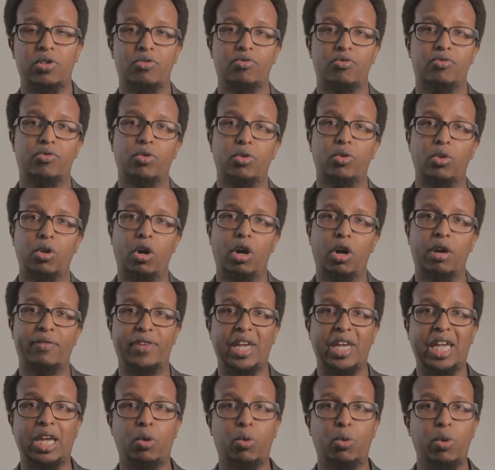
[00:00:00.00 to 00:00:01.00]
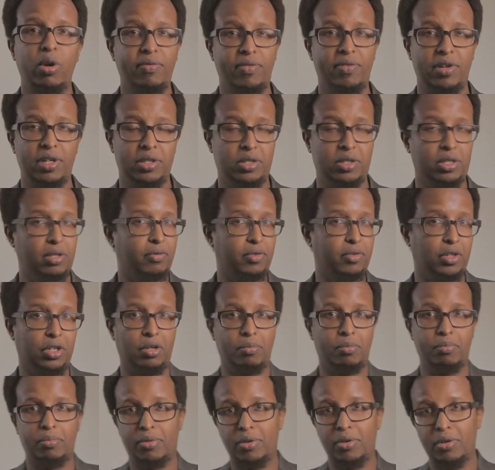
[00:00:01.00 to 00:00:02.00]
the rule of equivalence. If you
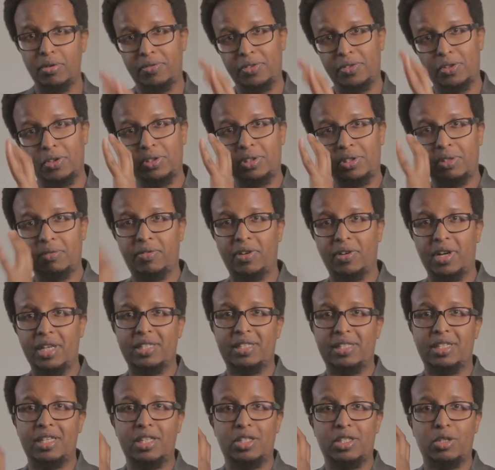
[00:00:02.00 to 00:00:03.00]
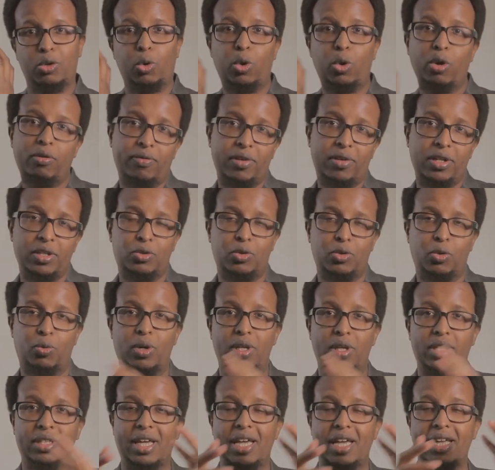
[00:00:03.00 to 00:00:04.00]
can prove your device is equivalent to
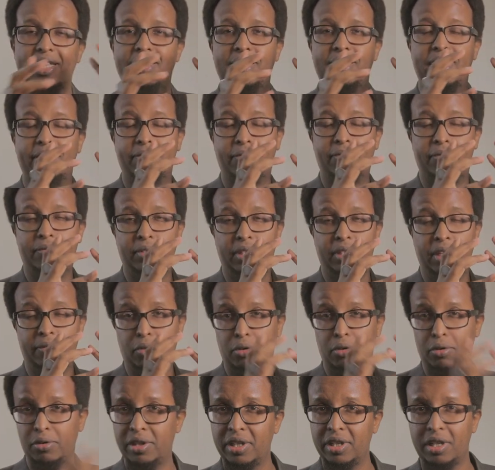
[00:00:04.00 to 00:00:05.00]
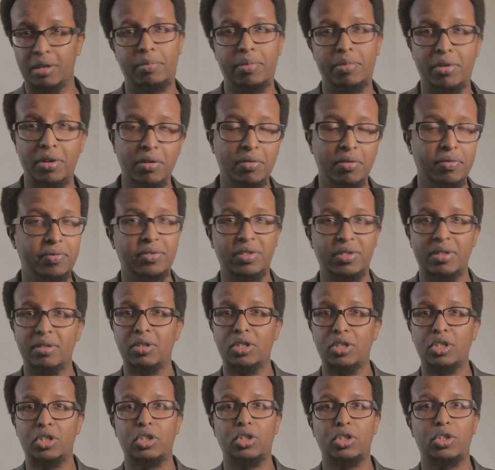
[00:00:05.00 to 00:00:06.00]
one that they've already approved,
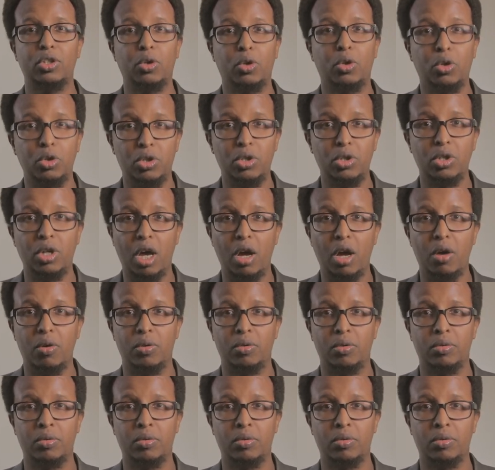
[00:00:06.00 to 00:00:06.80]
you're good to go.